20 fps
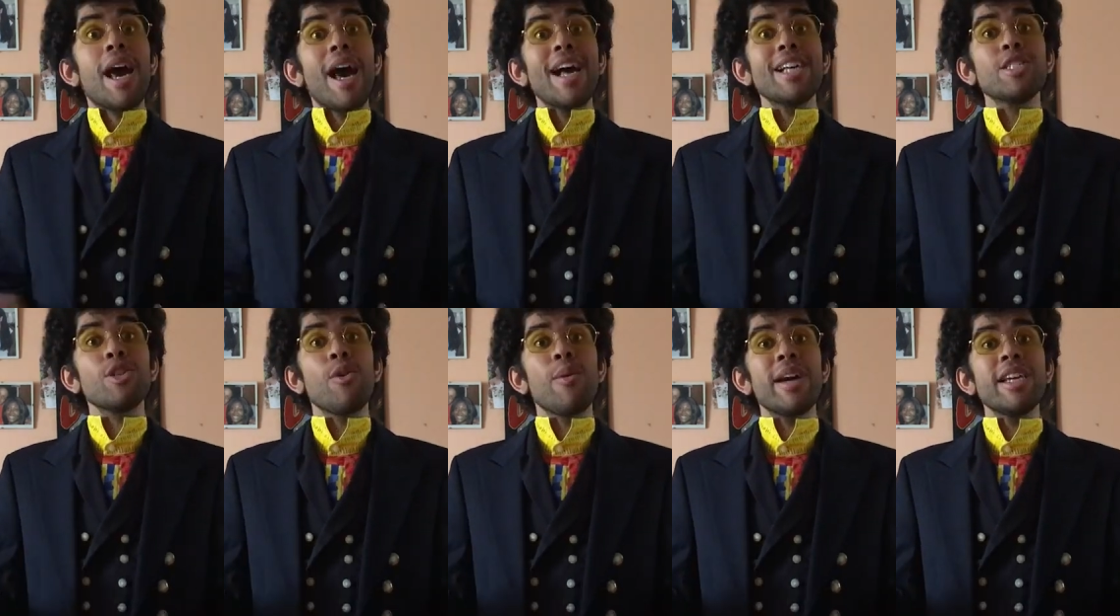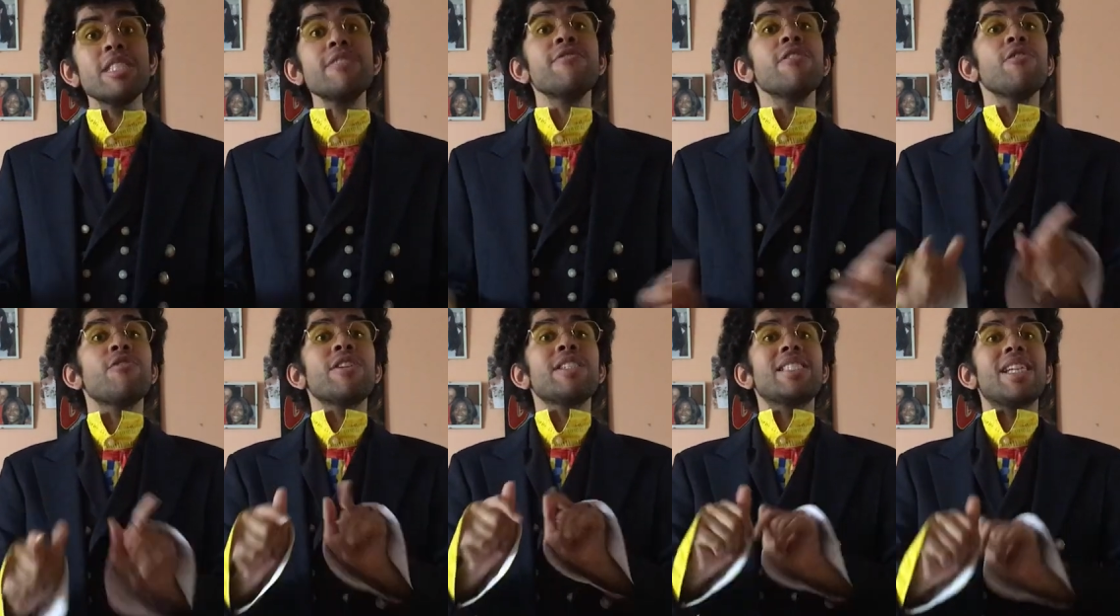As always,
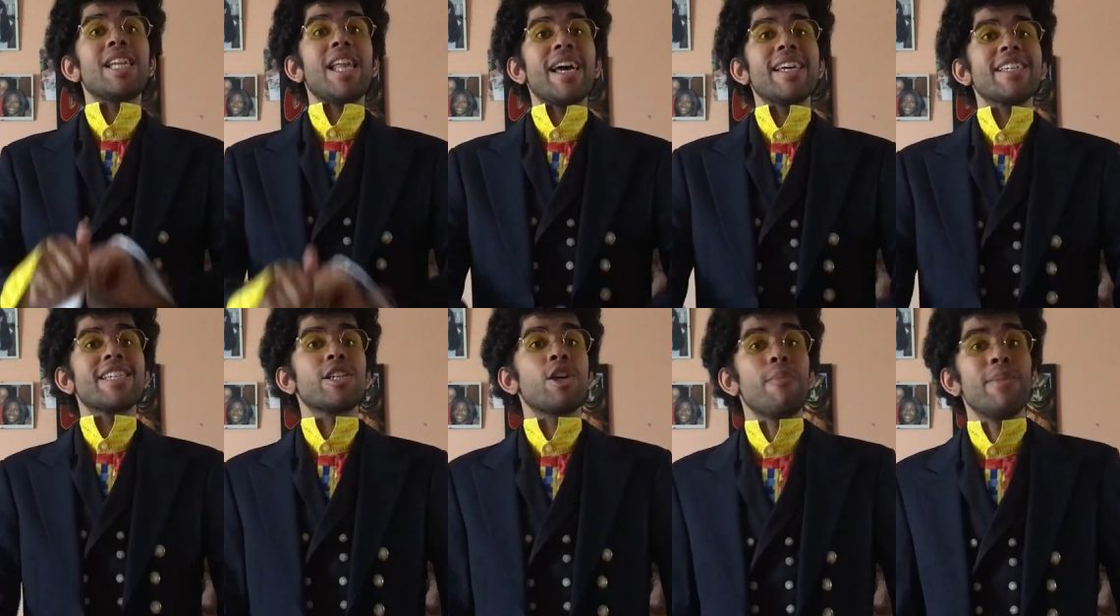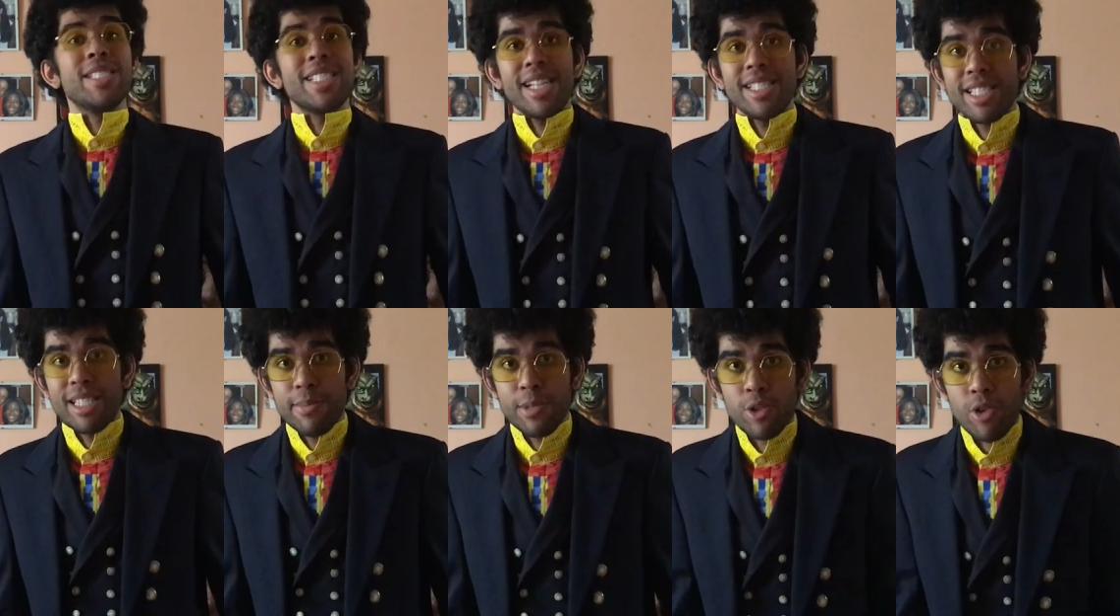feel free to like, comment
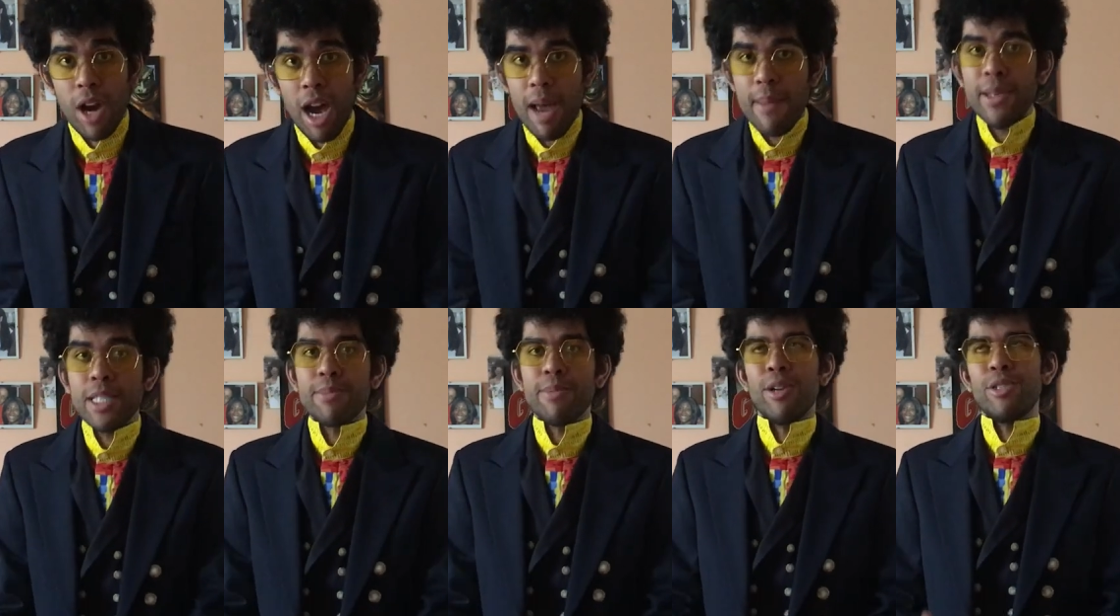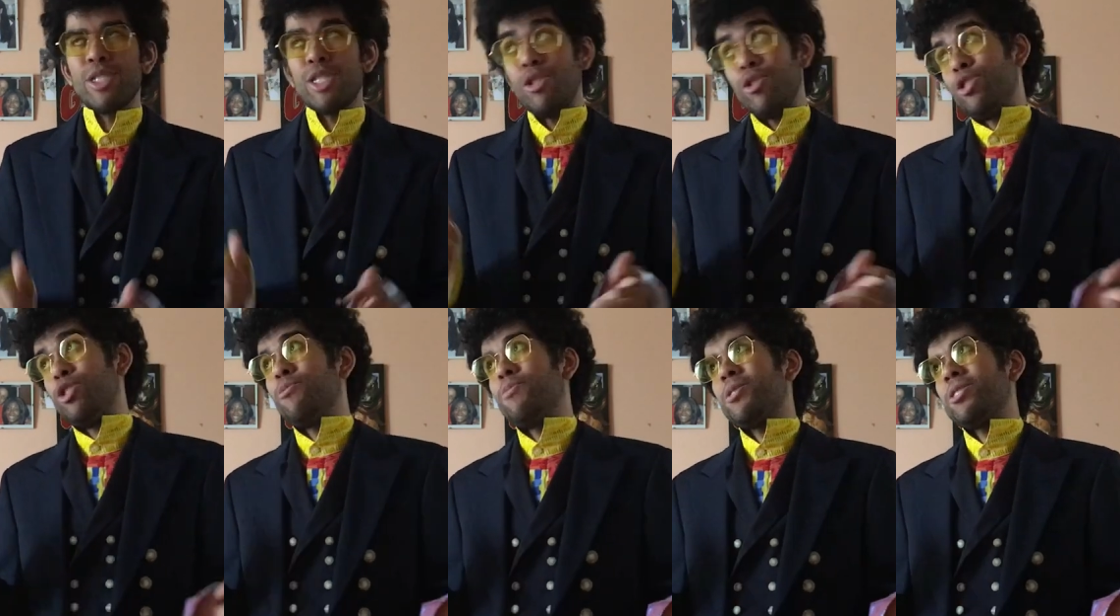and subscribe, as most
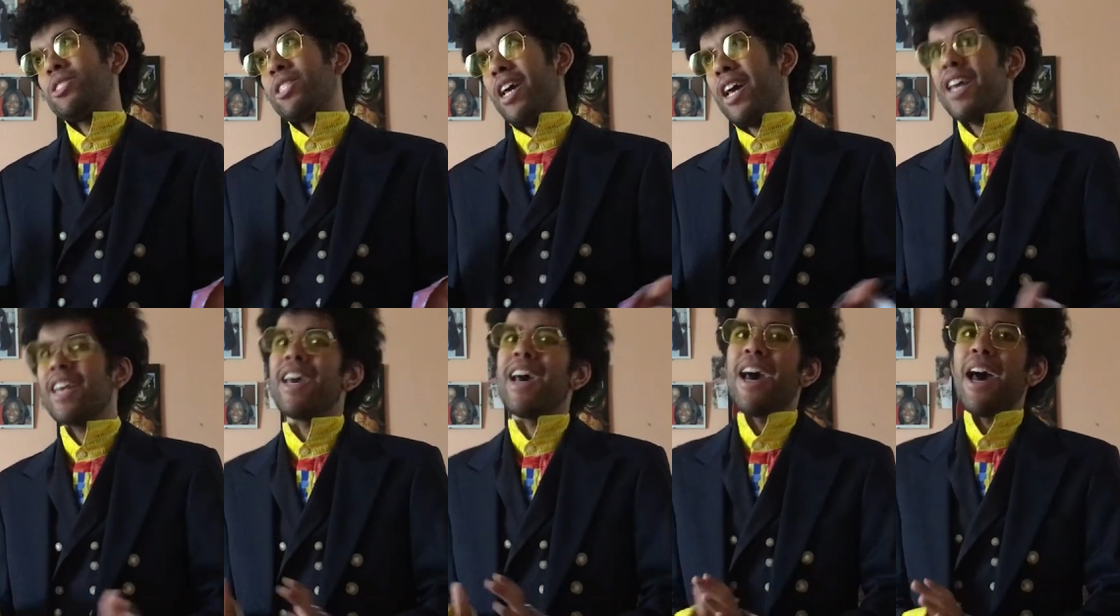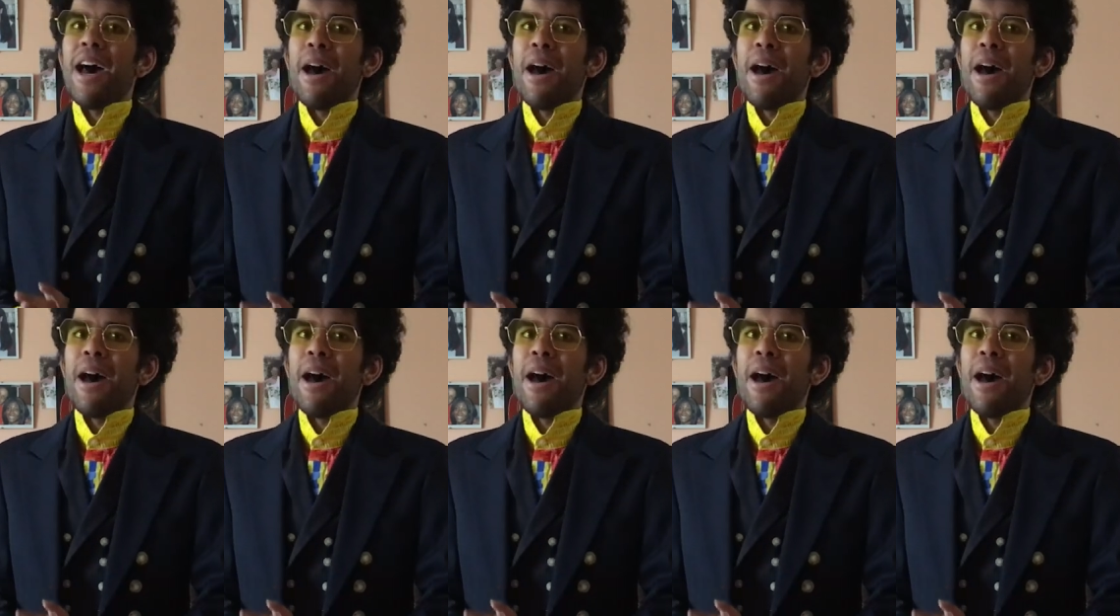YouTubers say.